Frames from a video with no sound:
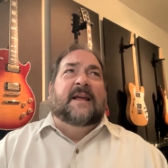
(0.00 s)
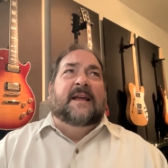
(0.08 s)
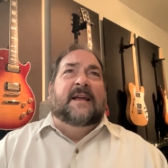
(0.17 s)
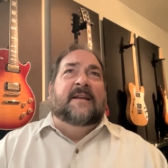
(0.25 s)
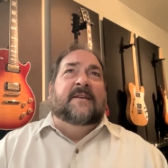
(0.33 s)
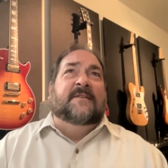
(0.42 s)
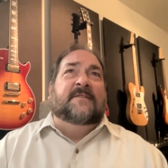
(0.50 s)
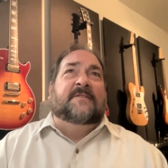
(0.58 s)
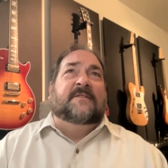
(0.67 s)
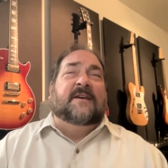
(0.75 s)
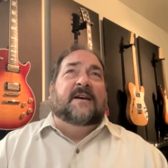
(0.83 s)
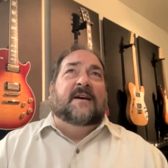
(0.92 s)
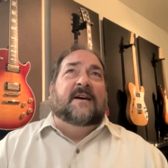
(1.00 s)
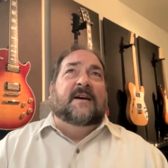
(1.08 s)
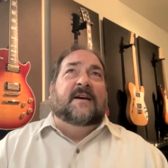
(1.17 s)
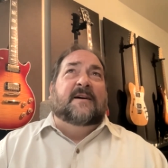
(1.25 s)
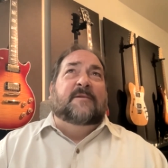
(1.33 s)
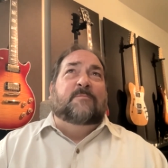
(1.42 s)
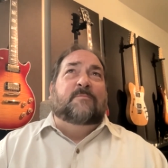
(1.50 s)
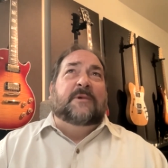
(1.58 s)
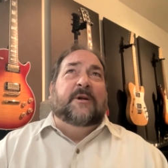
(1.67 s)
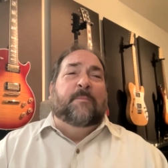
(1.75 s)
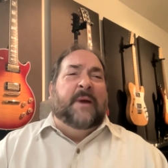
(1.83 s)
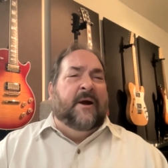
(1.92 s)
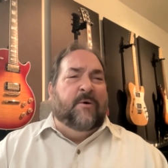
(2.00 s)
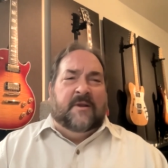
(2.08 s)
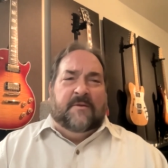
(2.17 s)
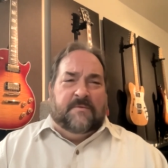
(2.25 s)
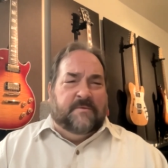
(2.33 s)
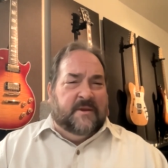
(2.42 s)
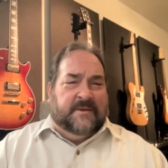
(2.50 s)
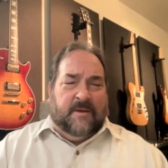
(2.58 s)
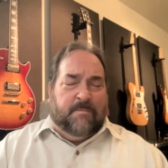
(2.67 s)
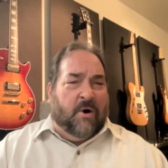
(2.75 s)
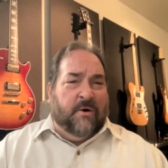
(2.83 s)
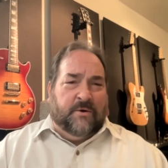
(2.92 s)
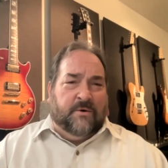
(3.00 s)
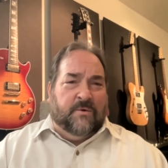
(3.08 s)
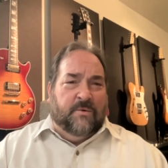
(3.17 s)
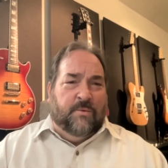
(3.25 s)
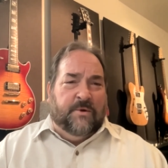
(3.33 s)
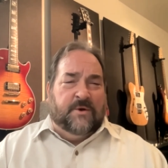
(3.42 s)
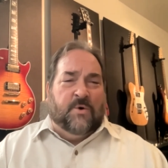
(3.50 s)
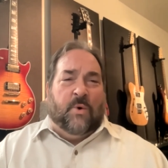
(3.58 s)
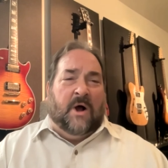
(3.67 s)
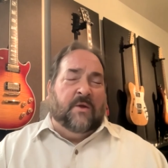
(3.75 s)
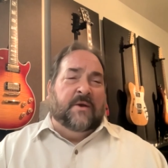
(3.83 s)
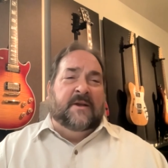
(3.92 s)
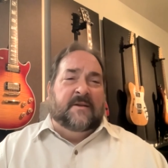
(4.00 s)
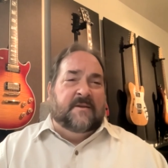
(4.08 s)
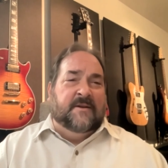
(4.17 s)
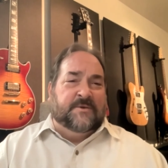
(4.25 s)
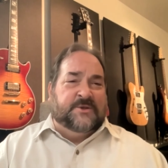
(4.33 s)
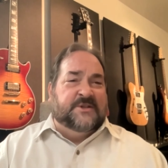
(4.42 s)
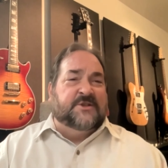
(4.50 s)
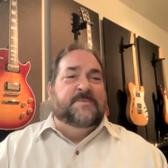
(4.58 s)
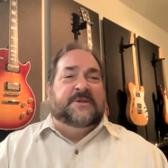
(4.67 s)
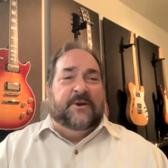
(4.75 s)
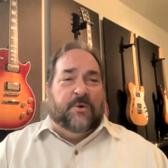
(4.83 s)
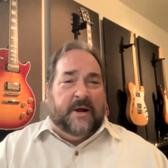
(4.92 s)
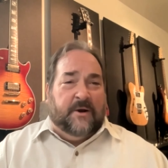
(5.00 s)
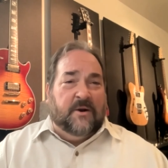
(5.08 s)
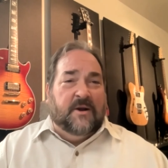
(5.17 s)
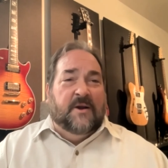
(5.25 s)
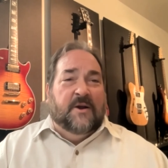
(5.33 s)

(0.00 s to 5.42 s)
it is um, imperative that they partner with a quality you know systems integrator